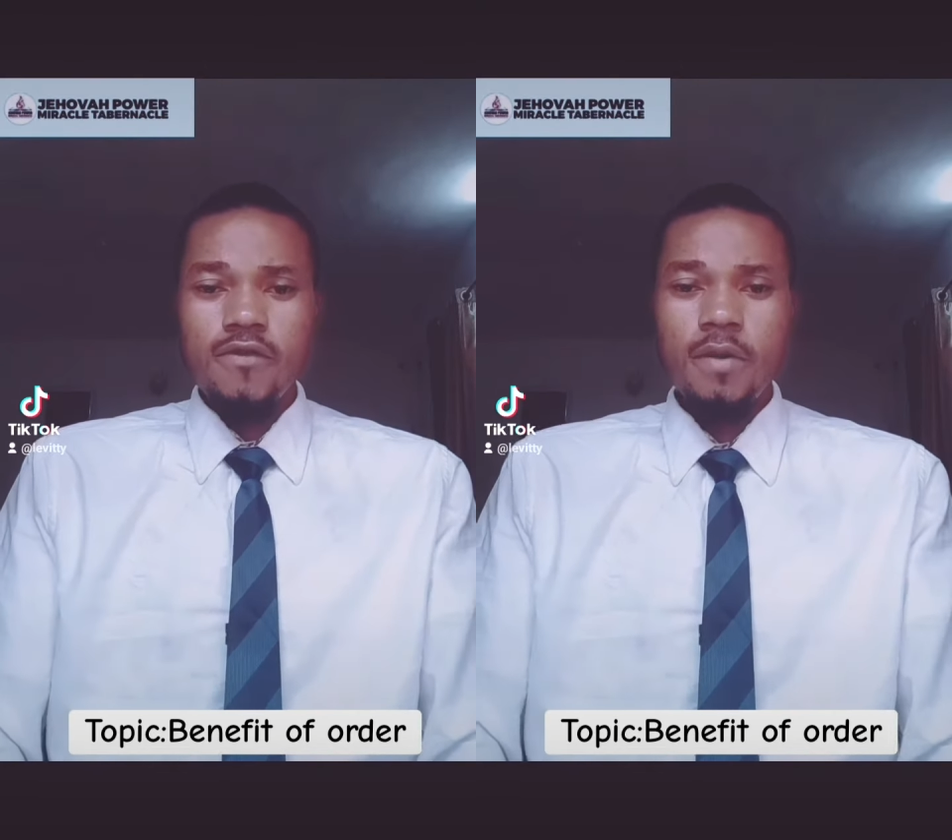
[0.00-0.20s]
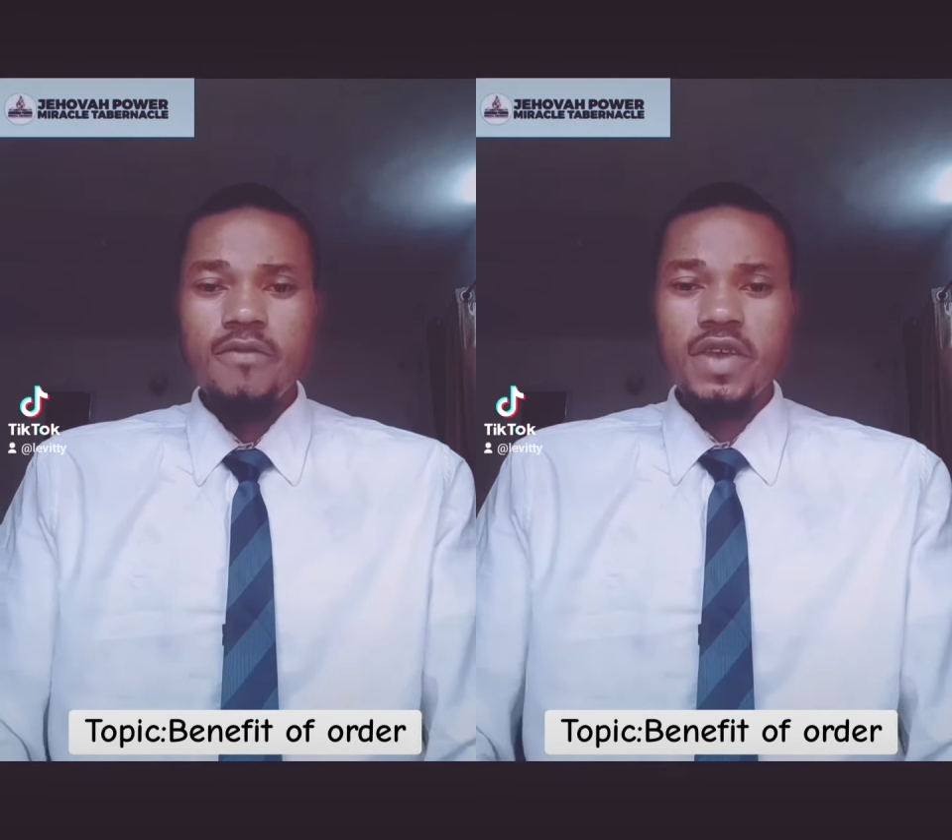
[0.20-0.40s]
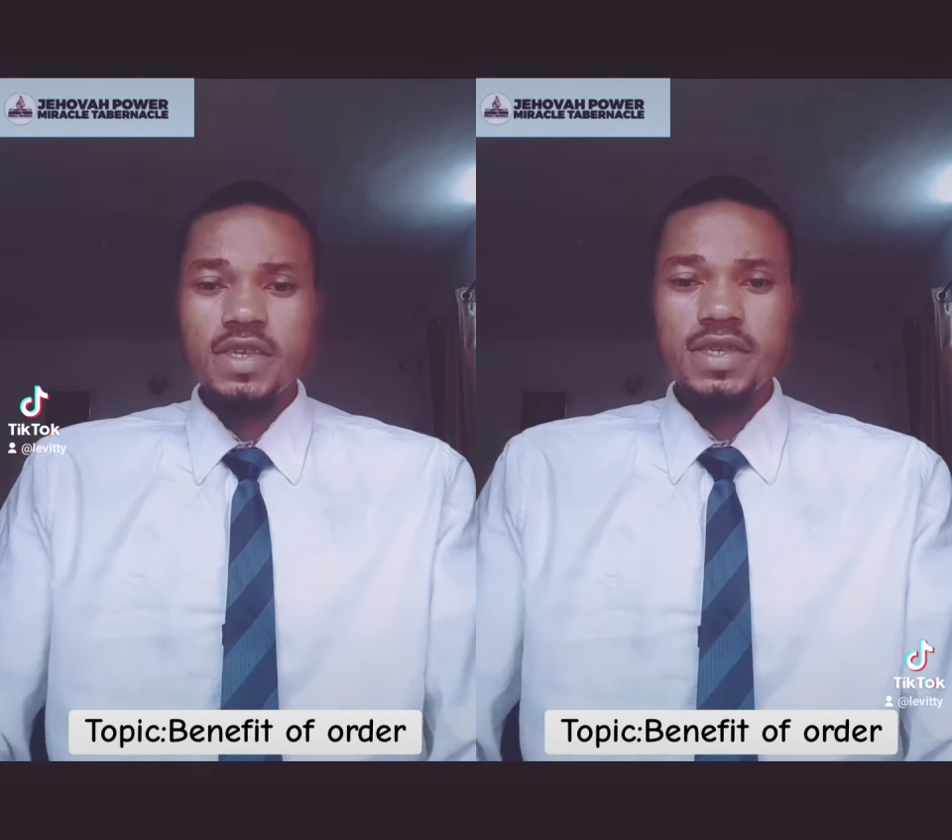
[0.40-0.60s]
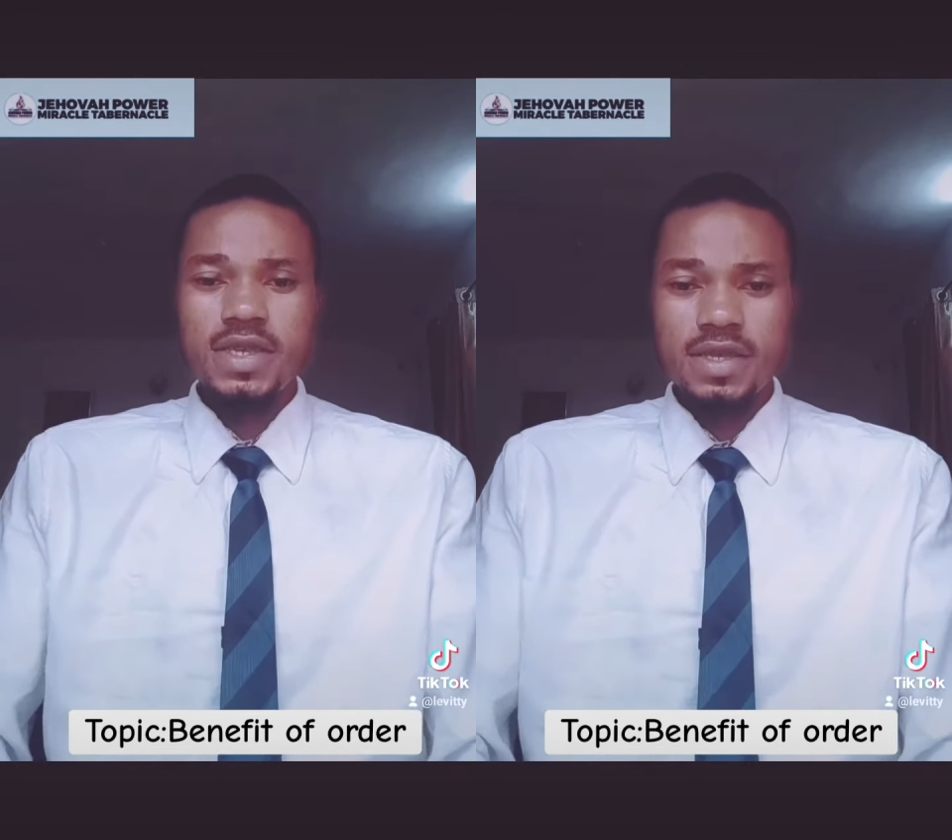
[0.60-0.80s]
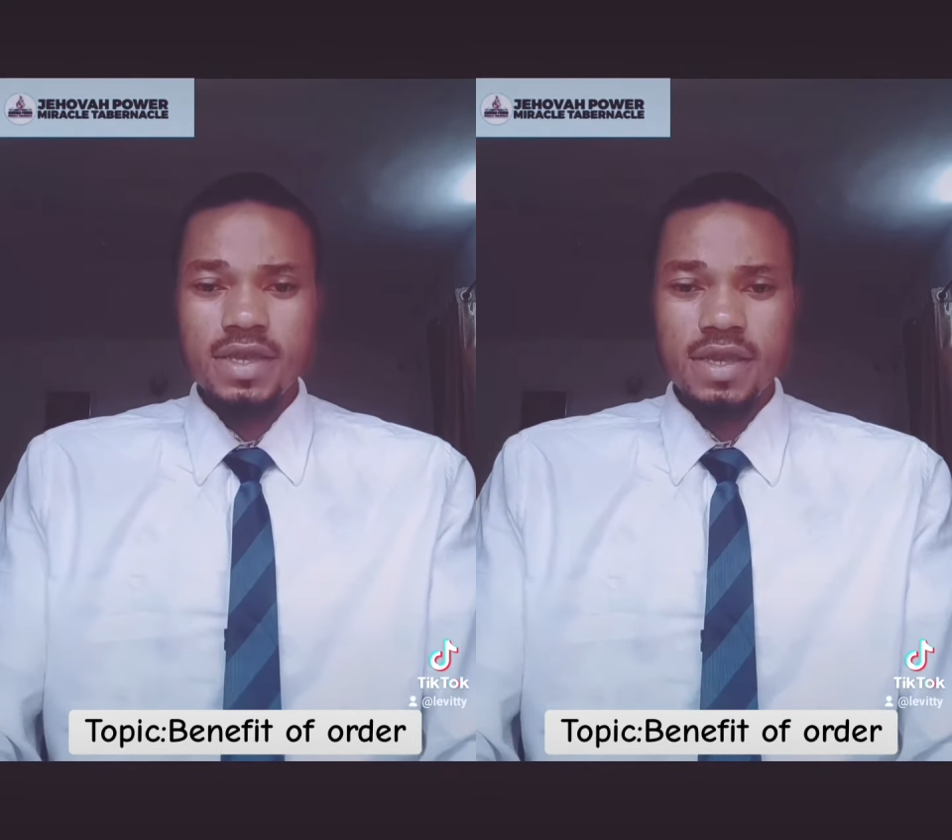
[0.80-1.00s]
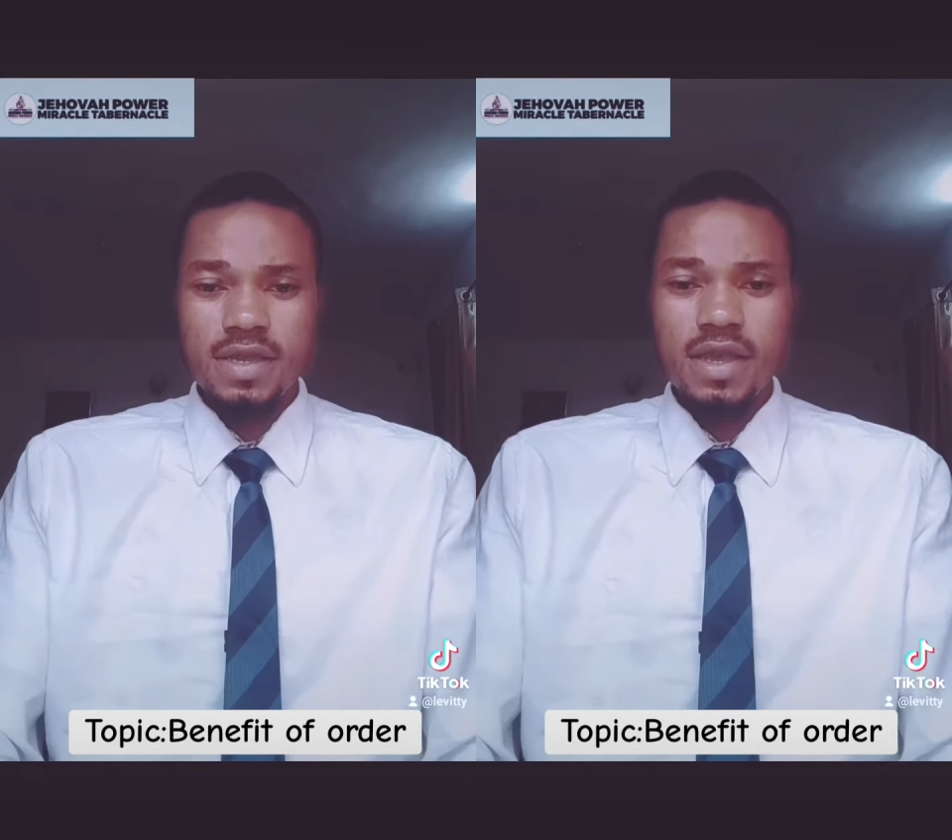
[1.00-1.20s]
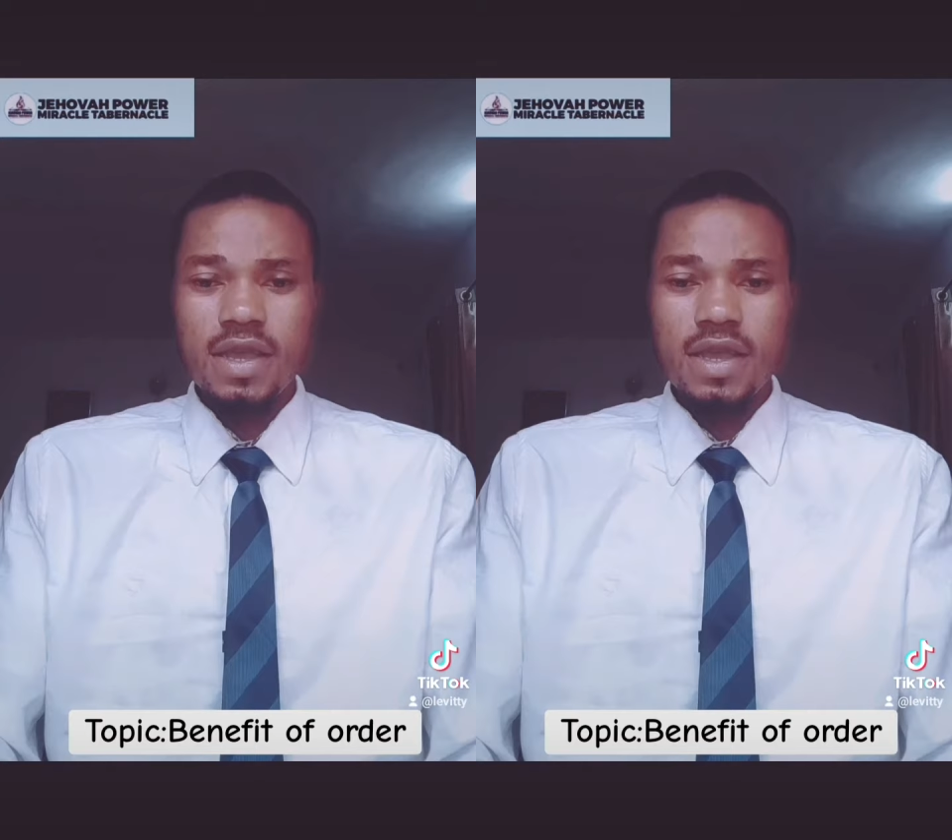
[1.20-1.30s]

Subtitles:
from verses 30,